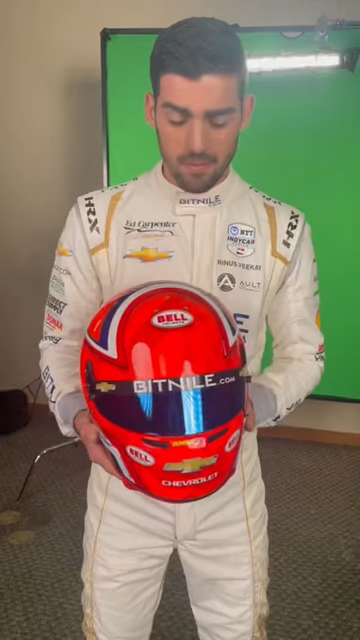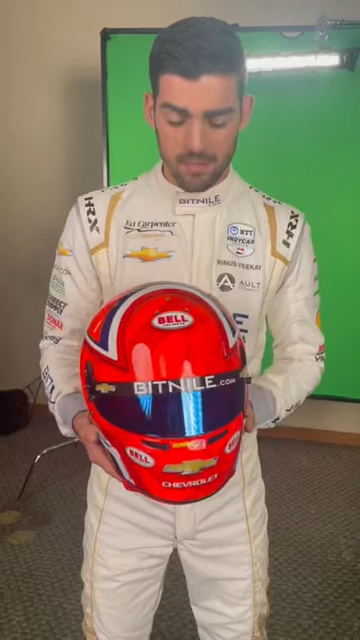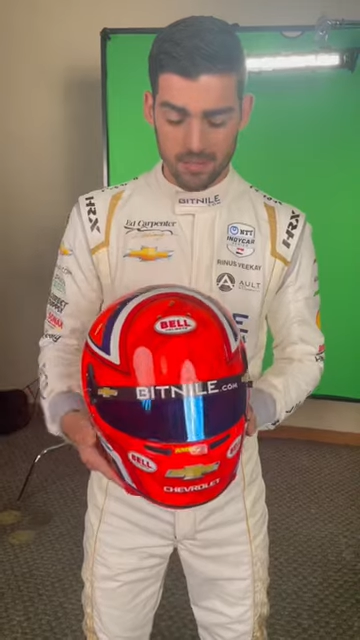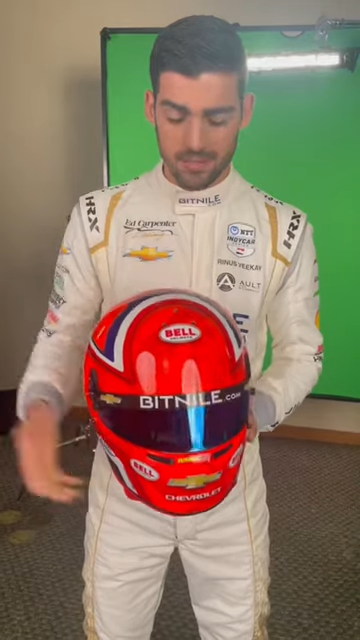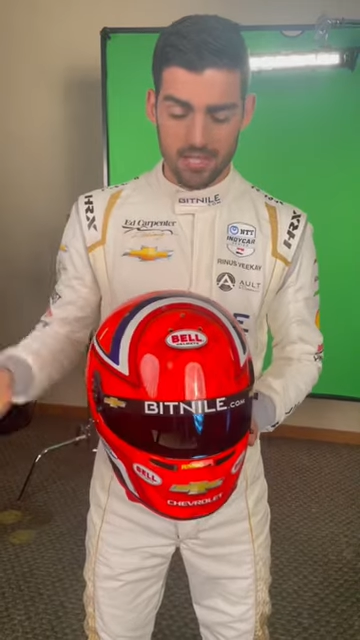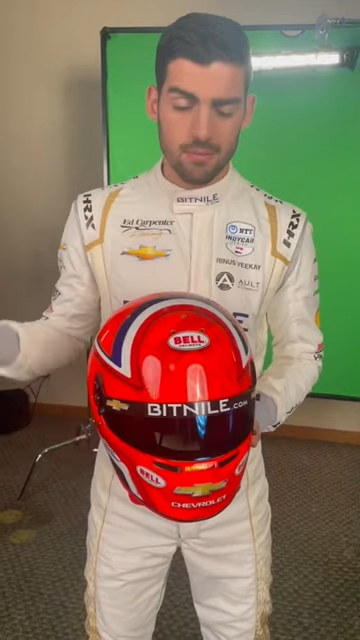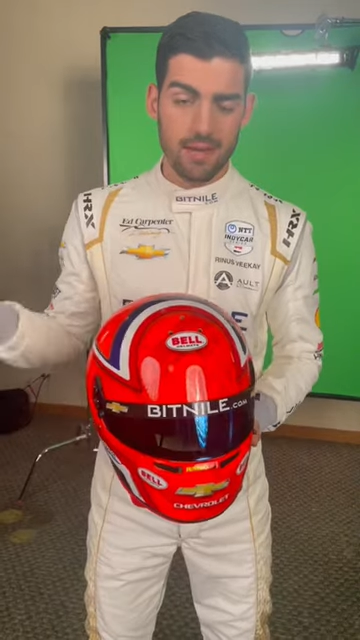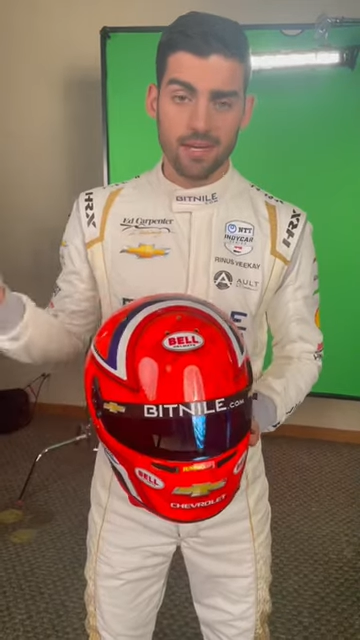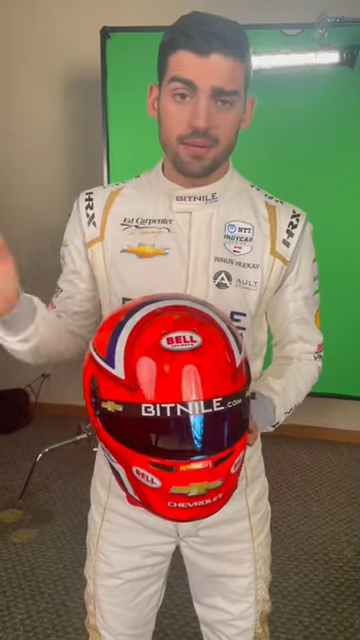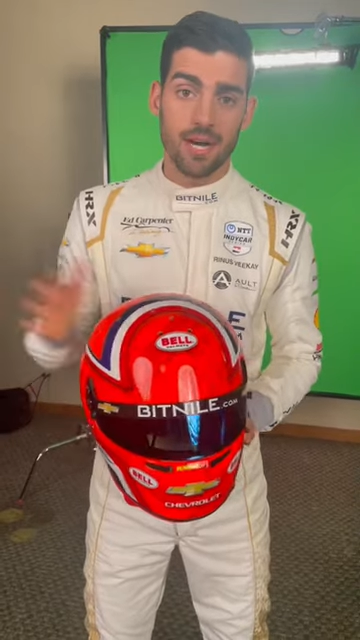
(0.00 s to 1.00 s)
So this is my
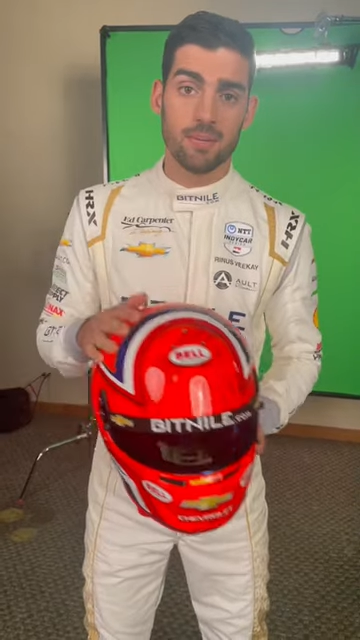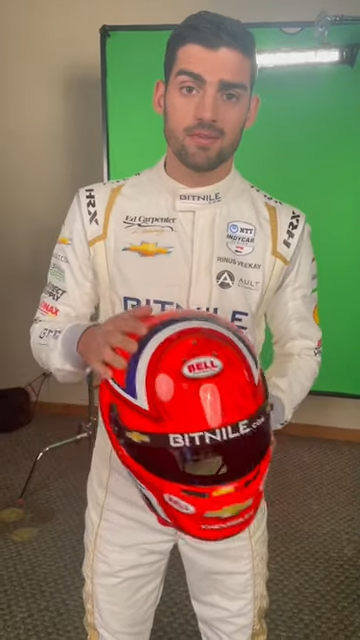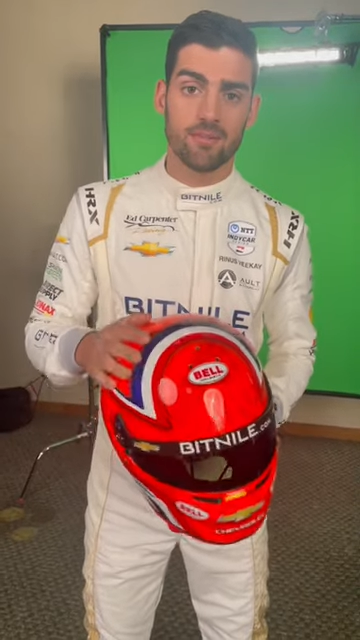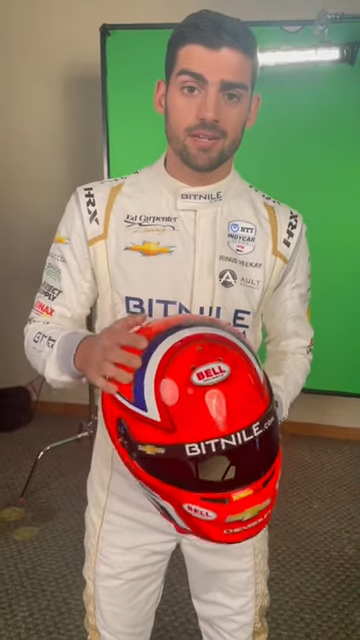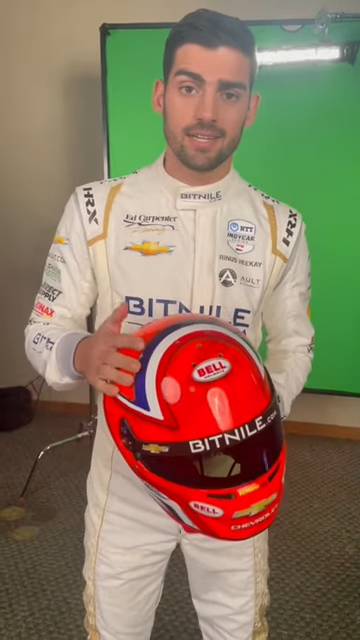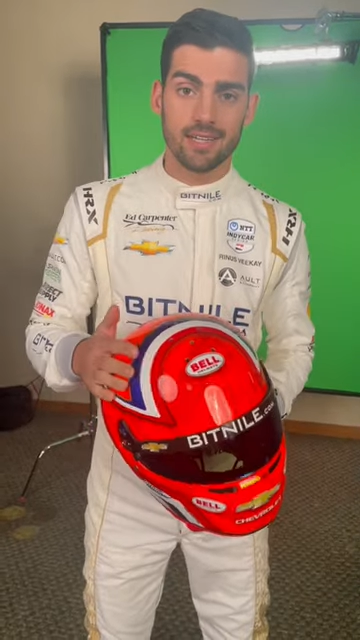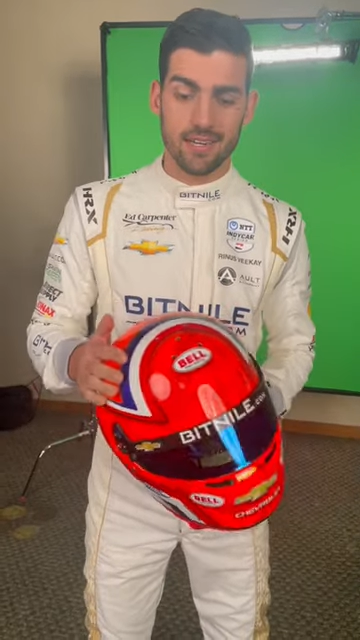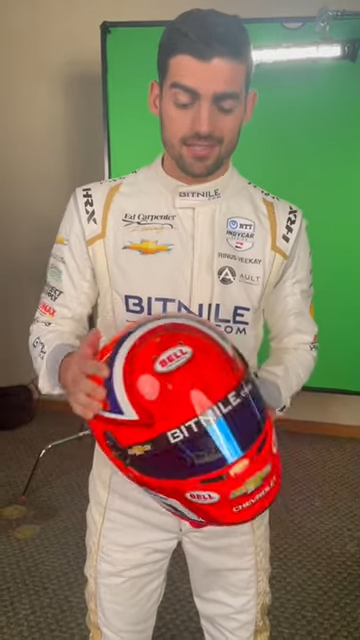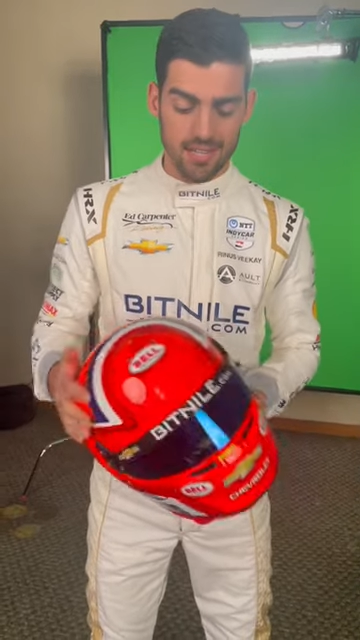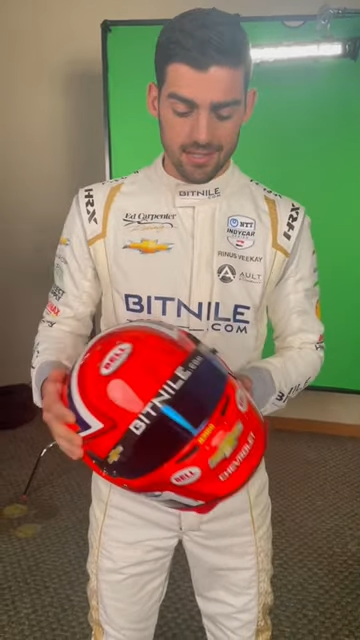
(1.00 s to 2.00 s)
new helmet for the IndyCar
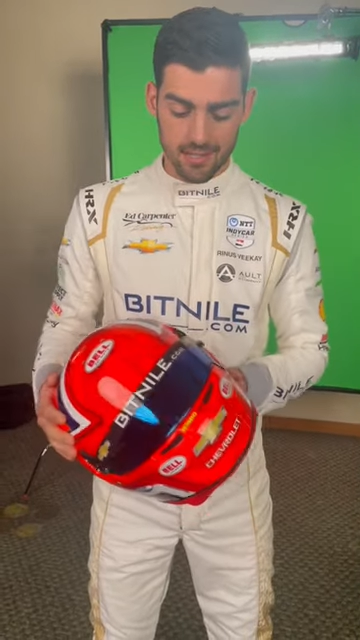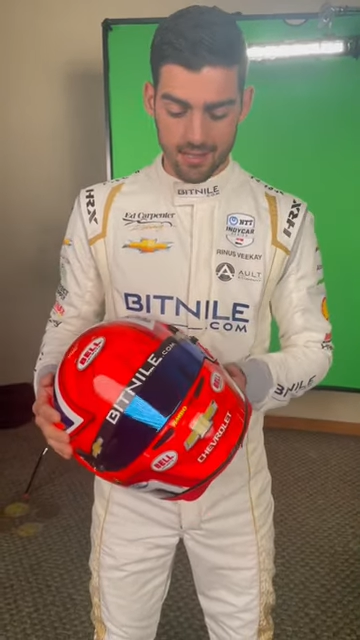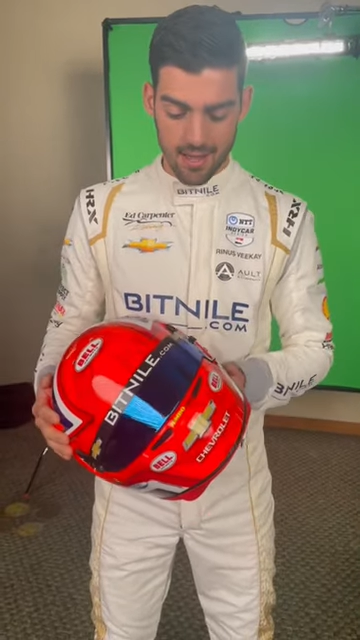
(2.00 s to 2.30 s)
season.